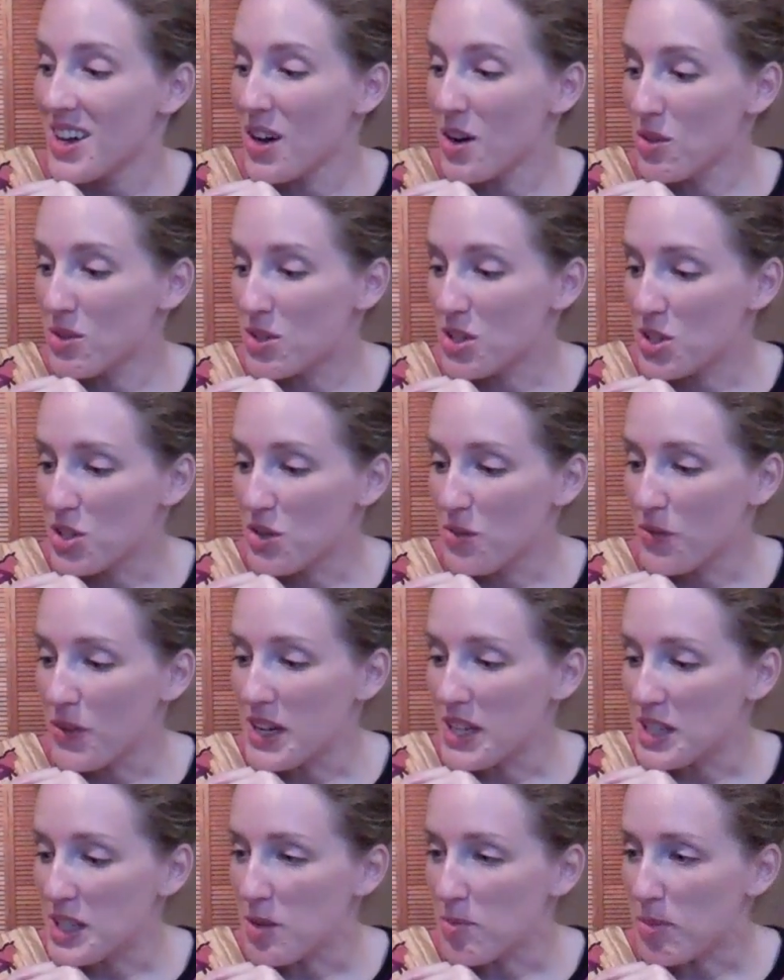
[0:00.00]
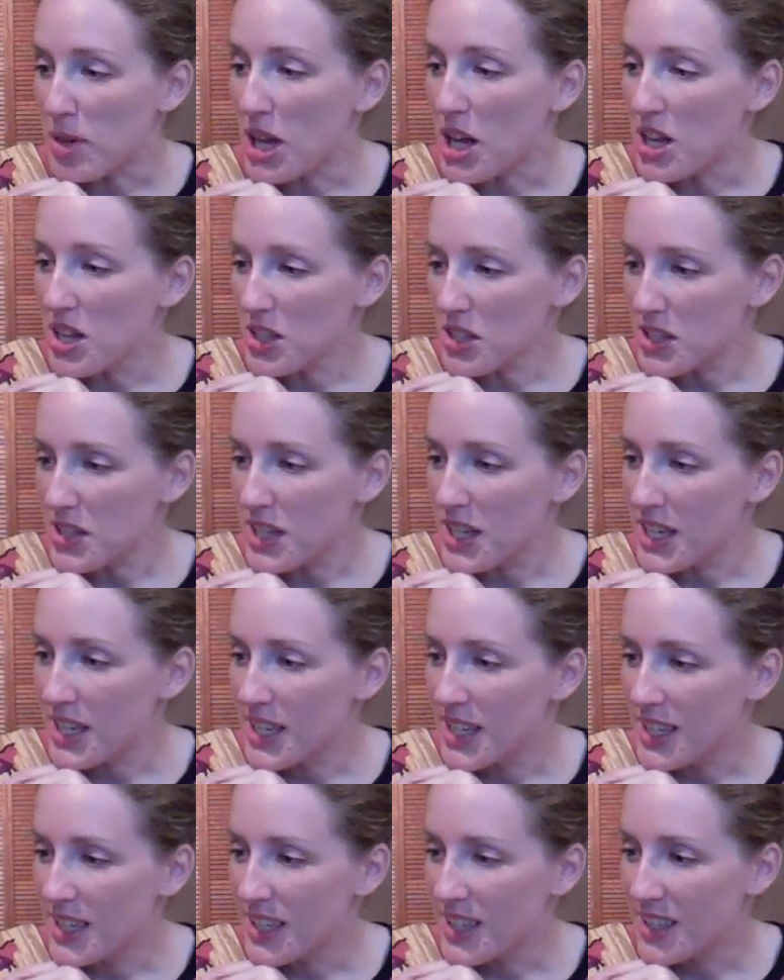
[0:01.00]
Oh, did you find some balls
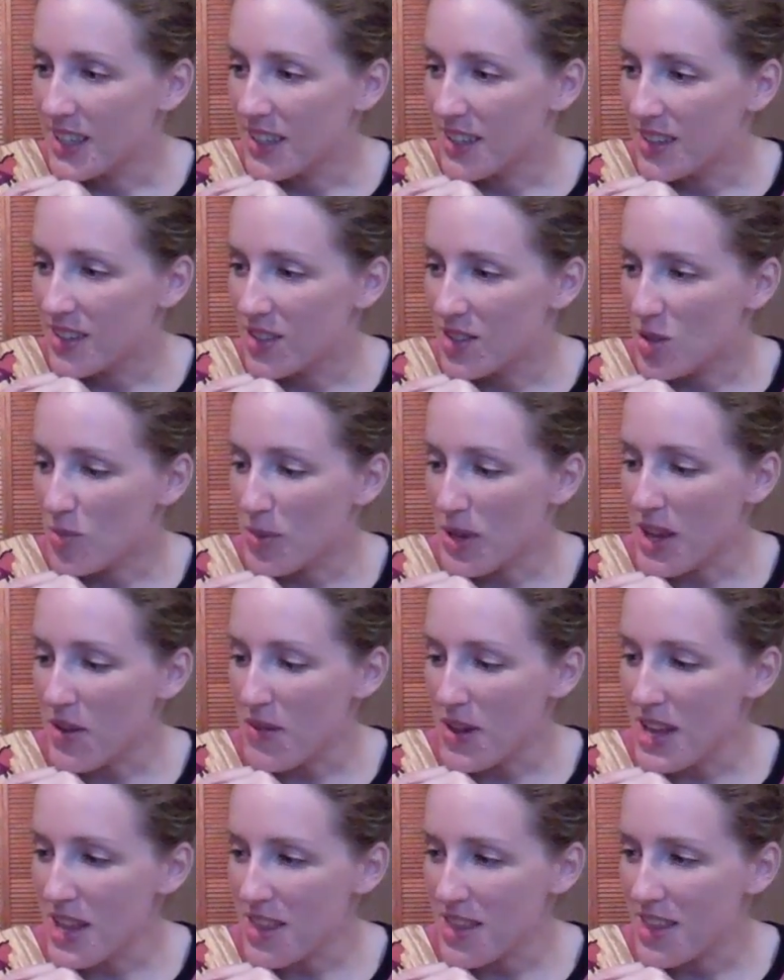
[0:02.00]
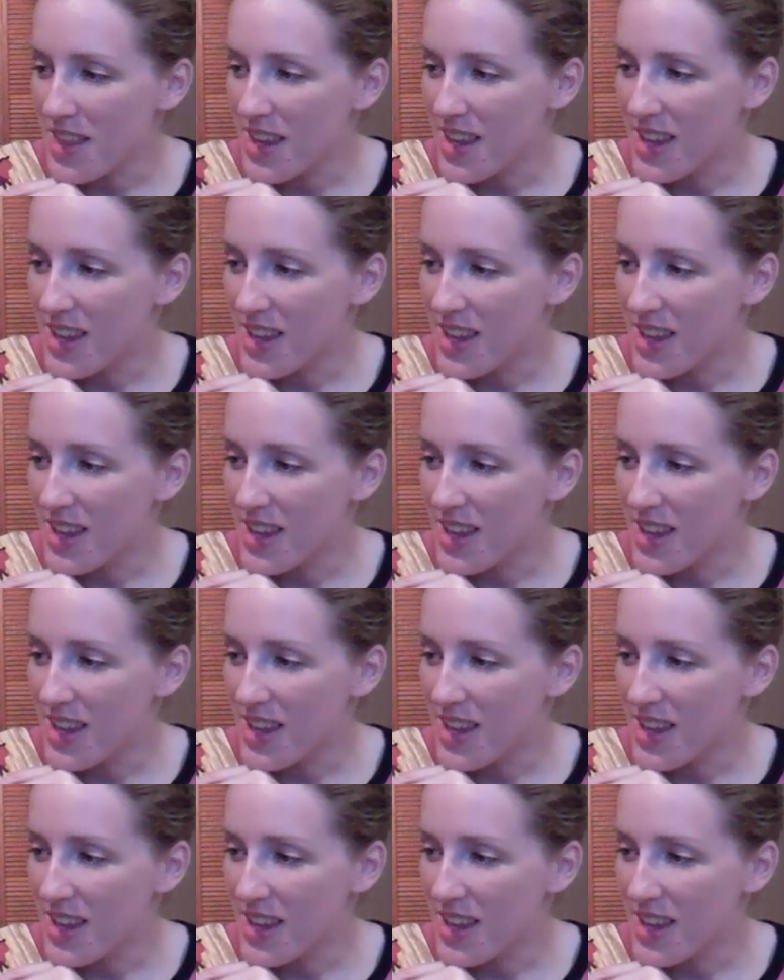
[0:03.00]
to play with?